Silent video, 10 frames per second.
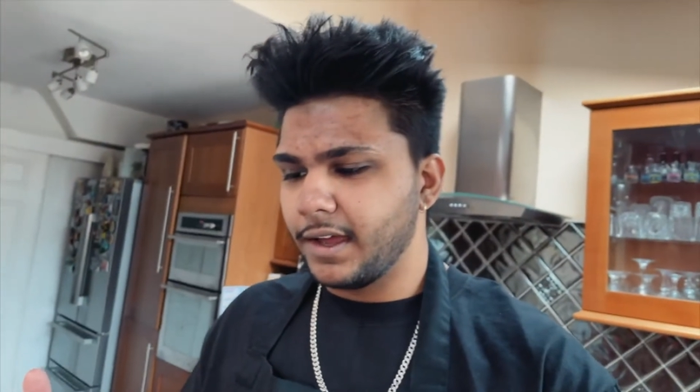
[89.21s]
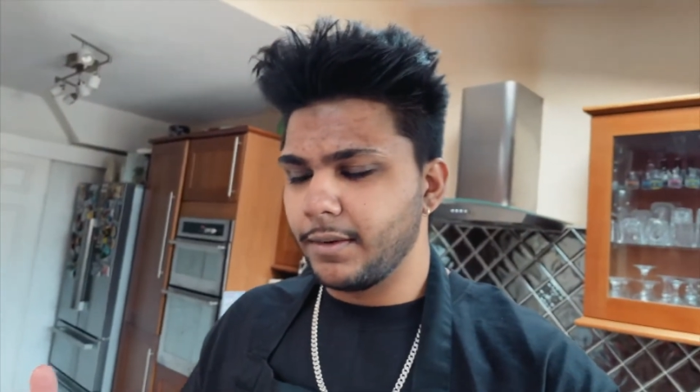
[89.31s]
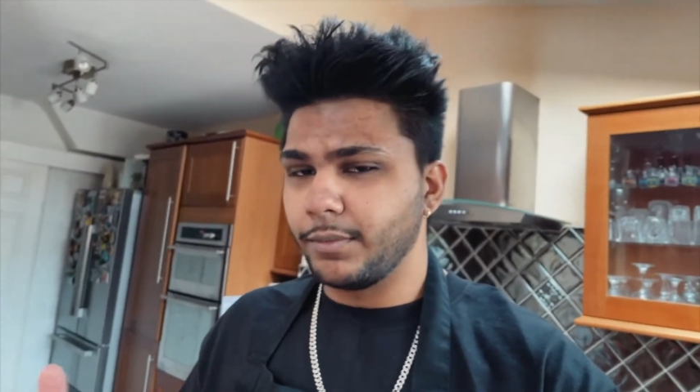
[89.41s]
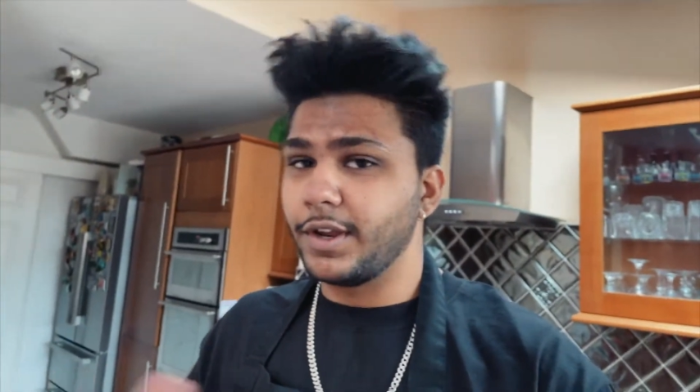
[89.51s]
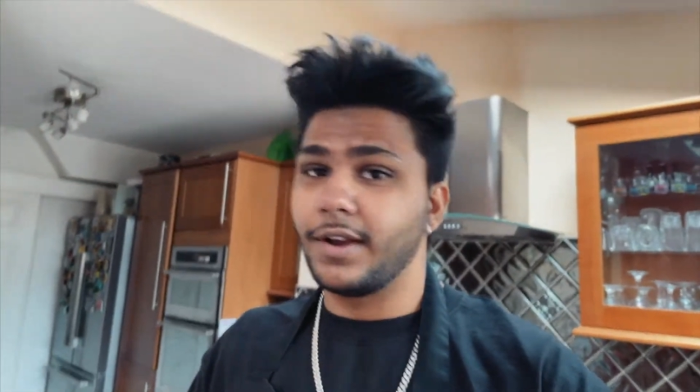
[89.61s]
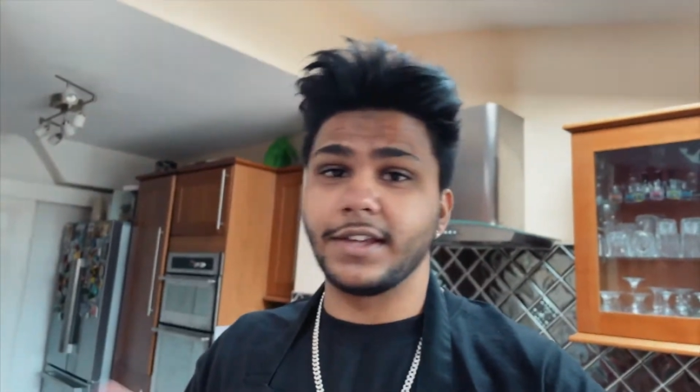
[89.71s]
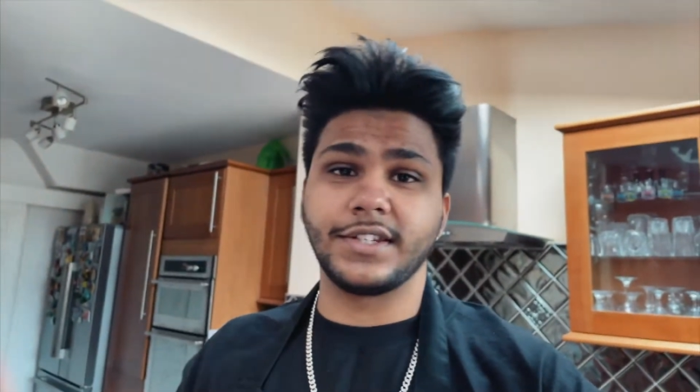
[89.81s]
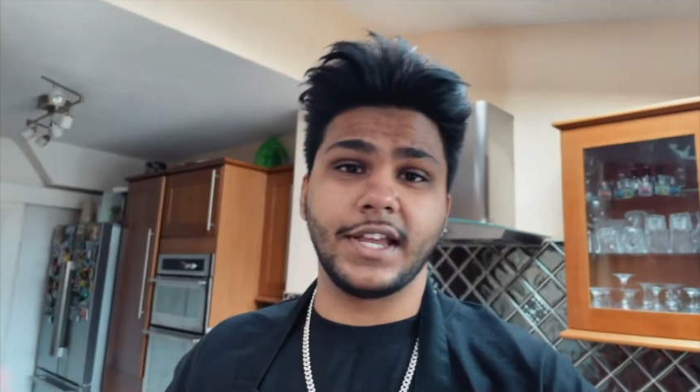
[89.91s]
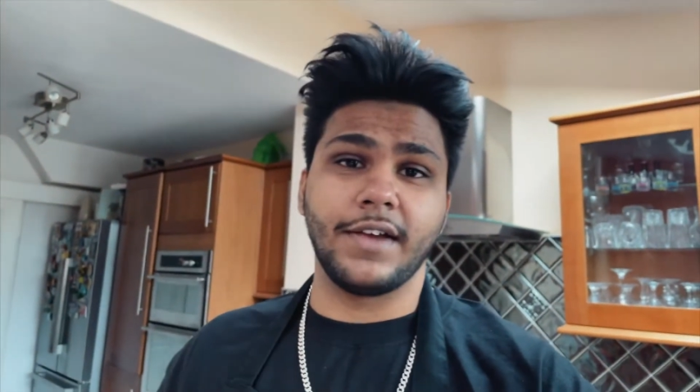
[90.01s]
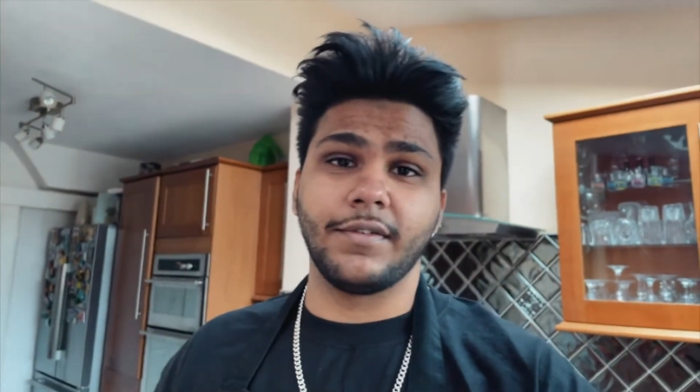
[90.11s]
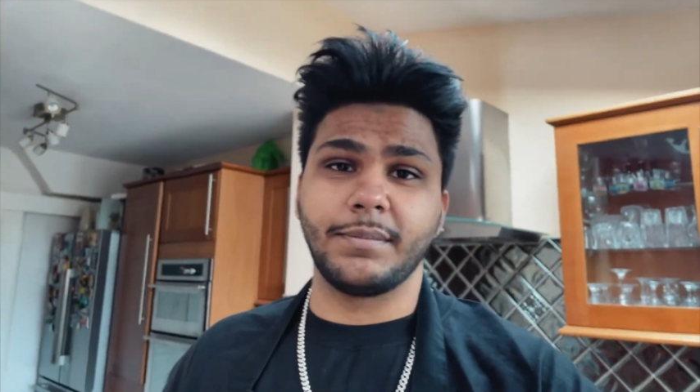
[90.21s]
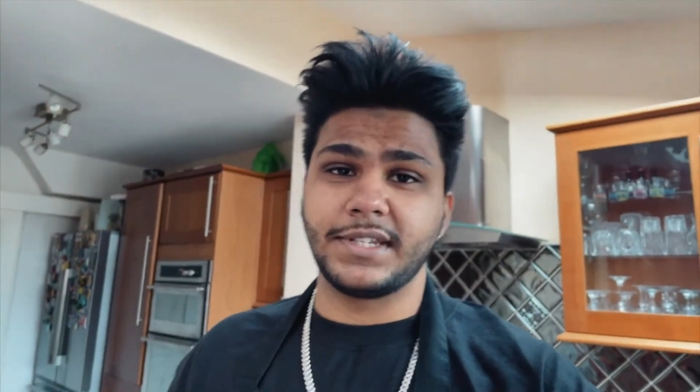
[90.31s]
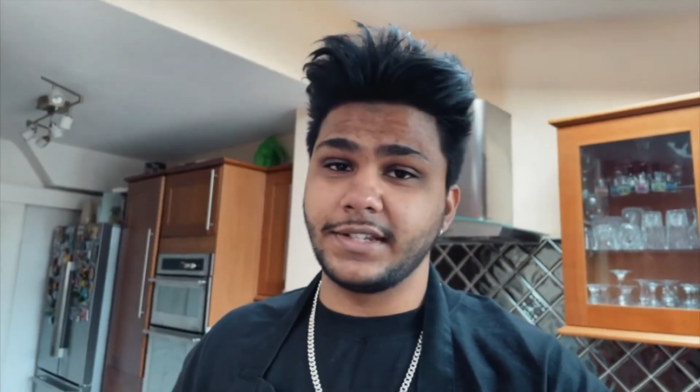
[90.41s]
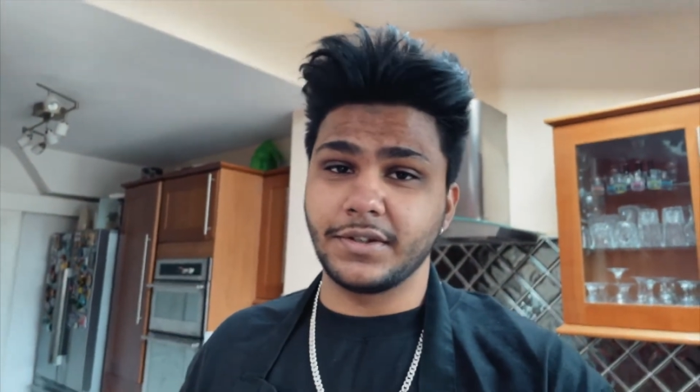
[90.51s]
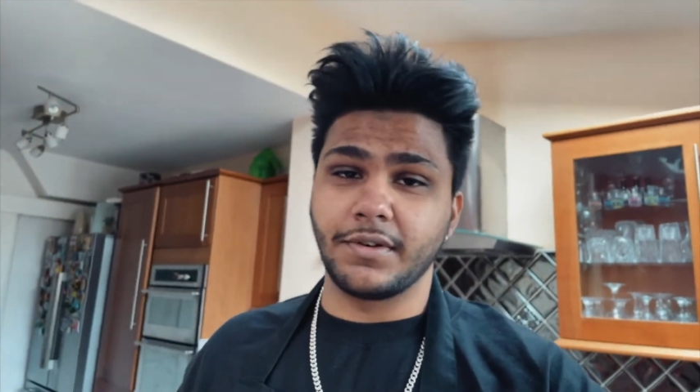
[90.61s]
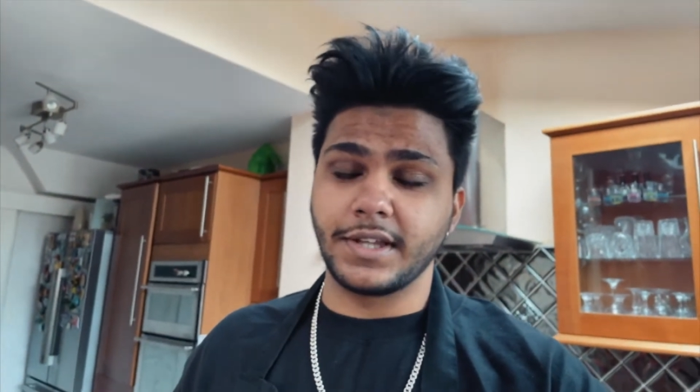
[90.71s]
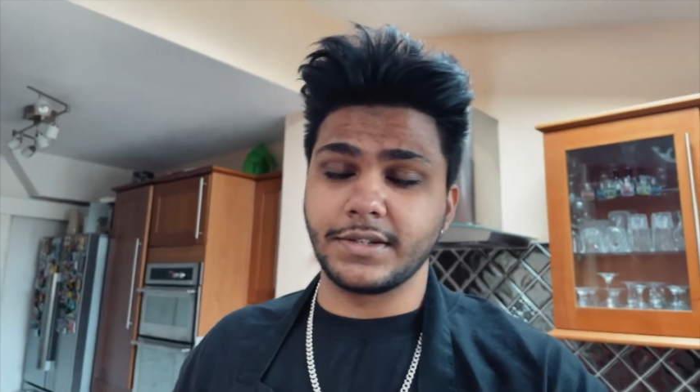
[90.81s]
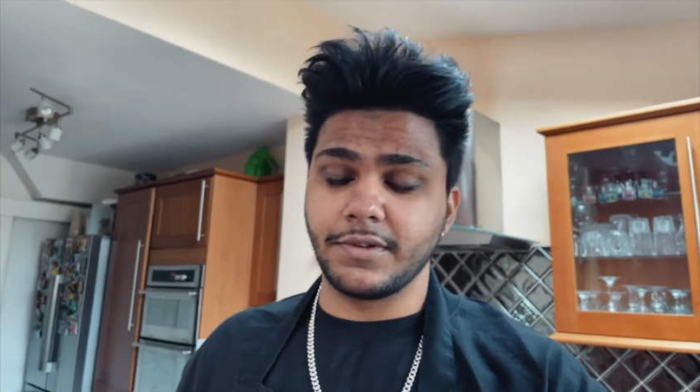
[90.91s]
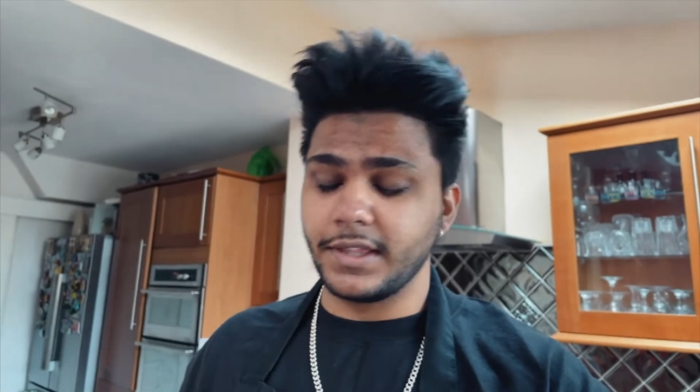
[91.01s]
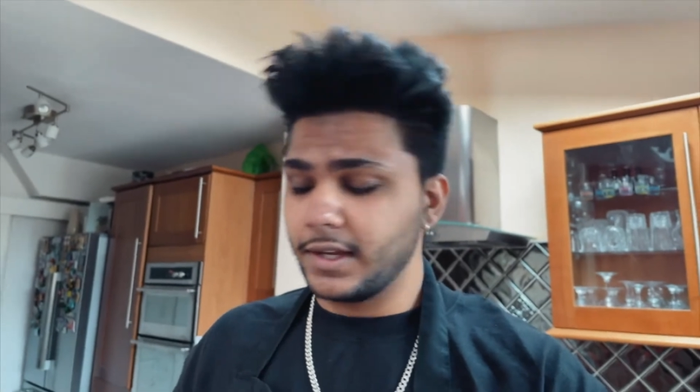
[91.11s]
We don't actually have a potato
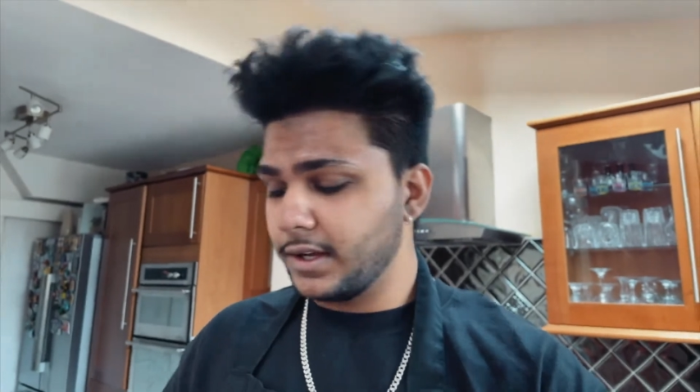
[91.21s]
ricer either.